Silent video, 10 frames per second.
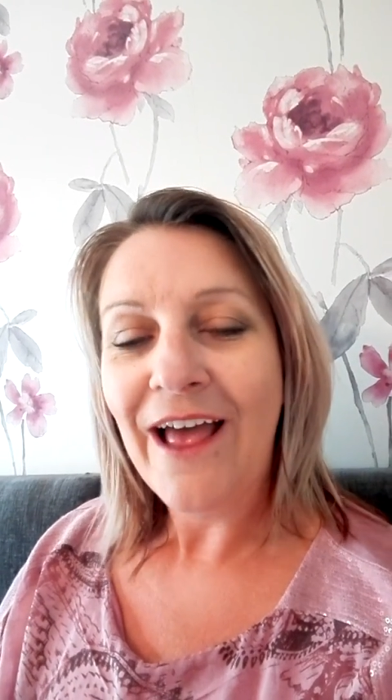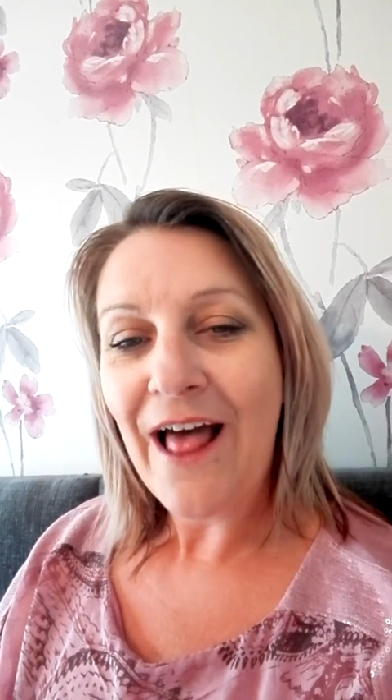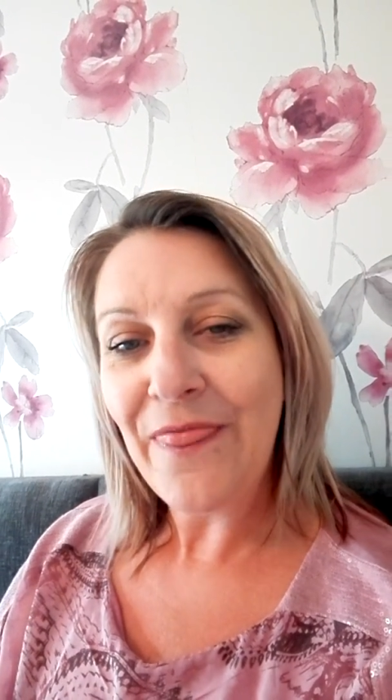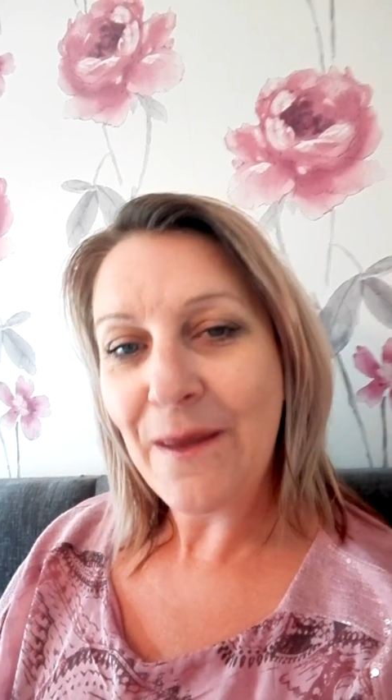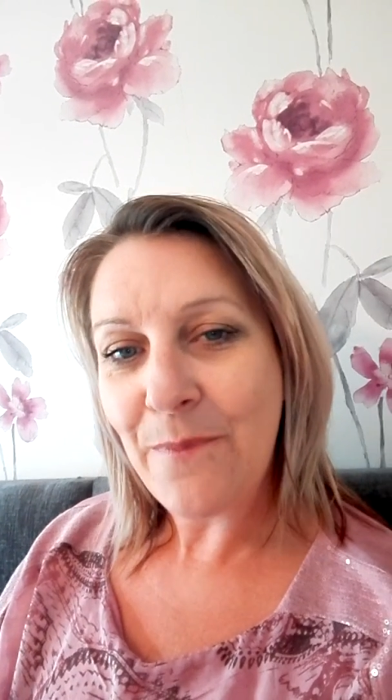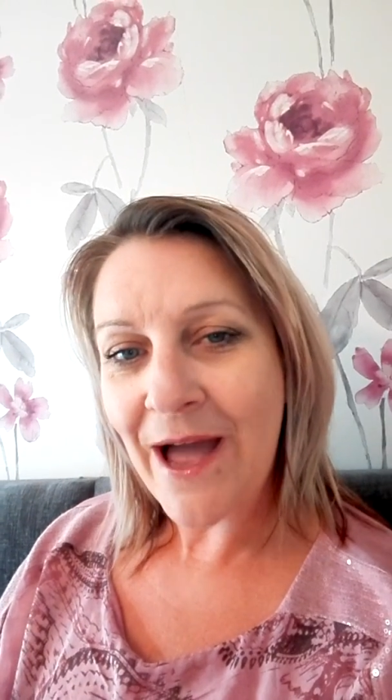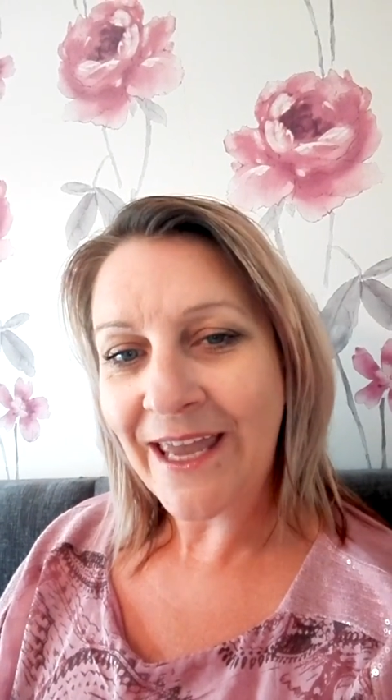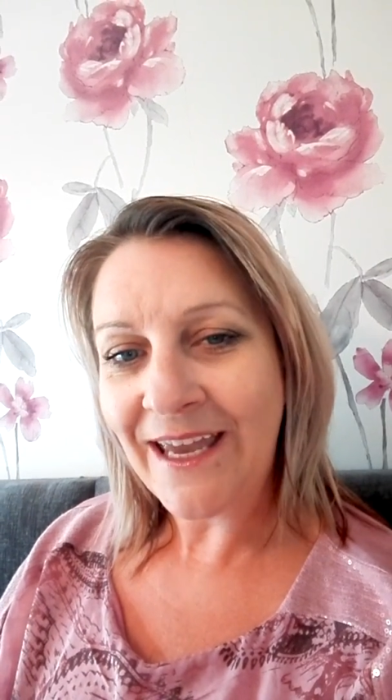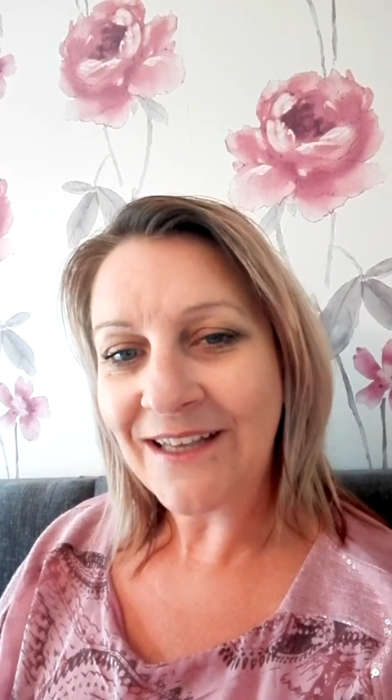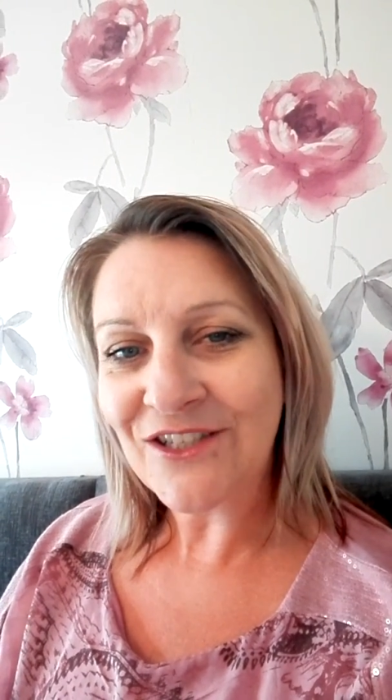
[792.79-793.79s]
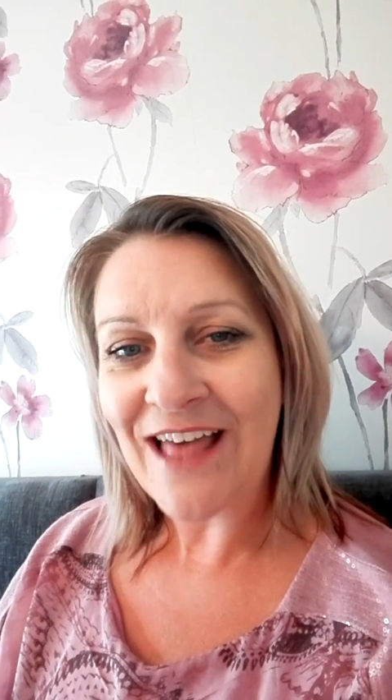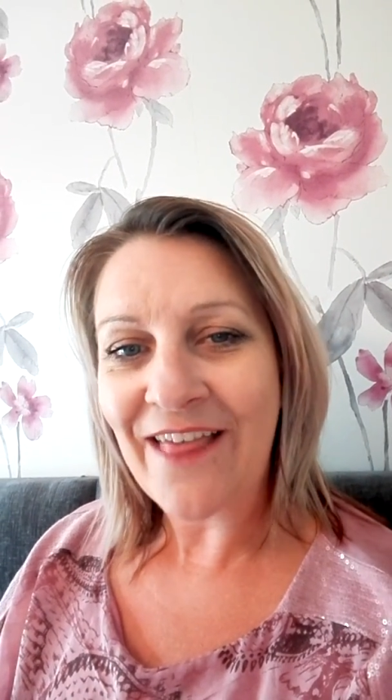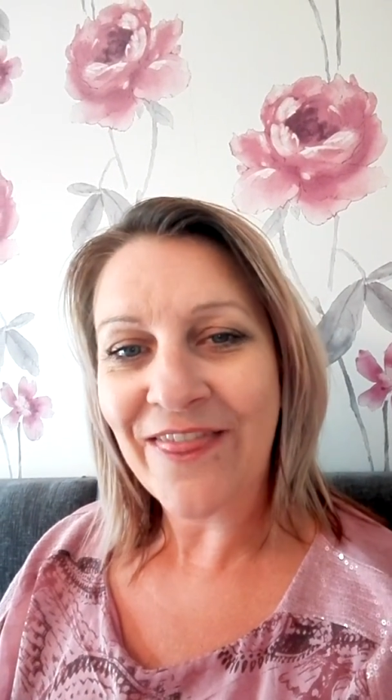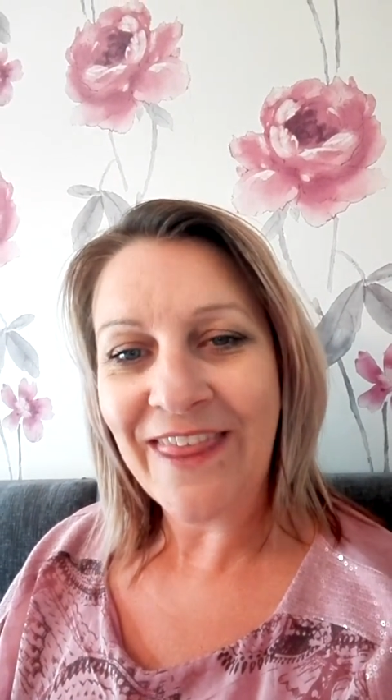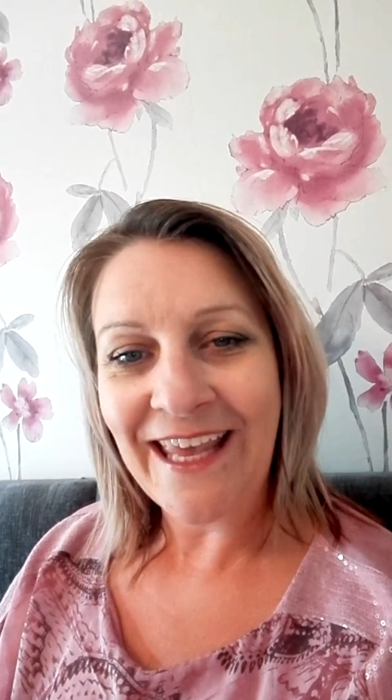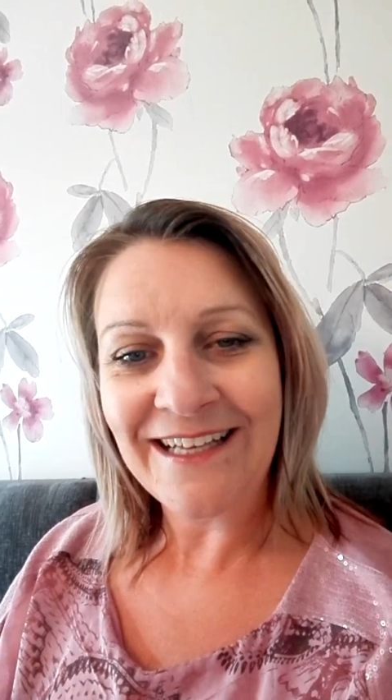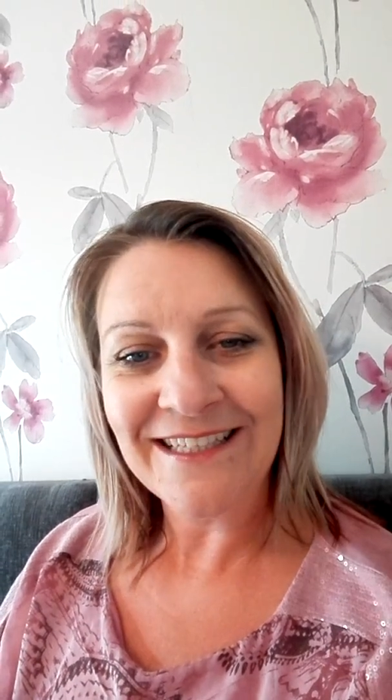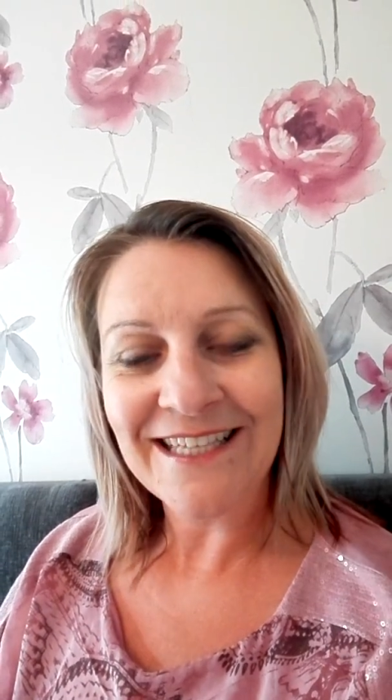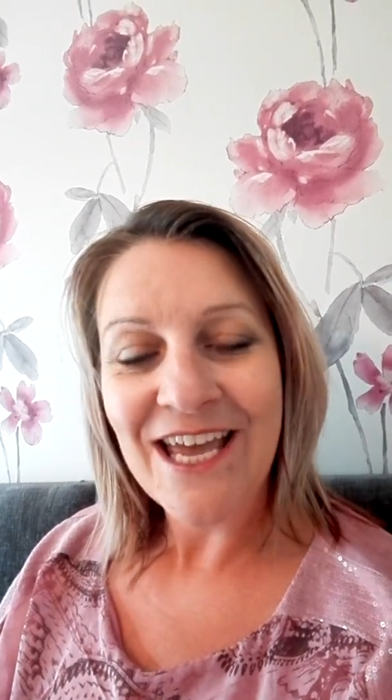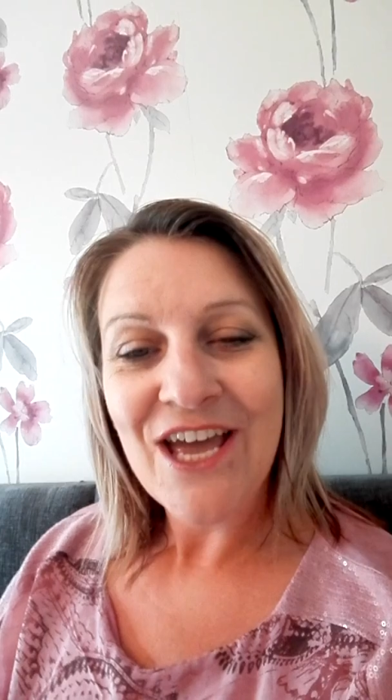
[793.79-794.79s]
and the baggage that things